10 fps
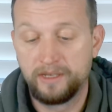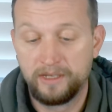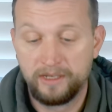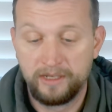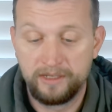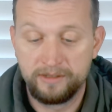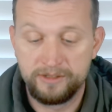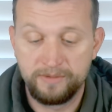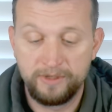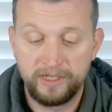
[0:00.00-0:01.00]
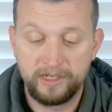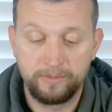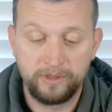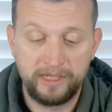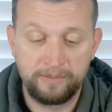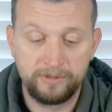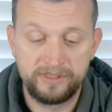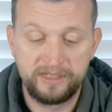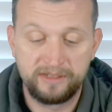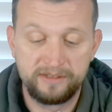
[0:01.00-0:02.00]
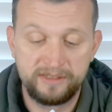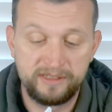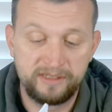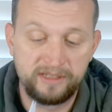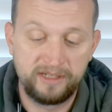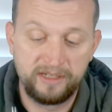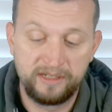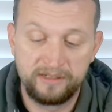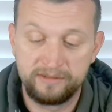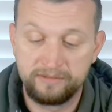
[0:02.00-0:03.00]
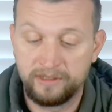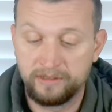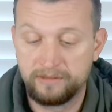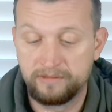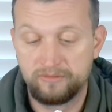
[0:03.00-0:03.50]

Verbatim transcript: and there should be a couple Apple stickers inside of here as well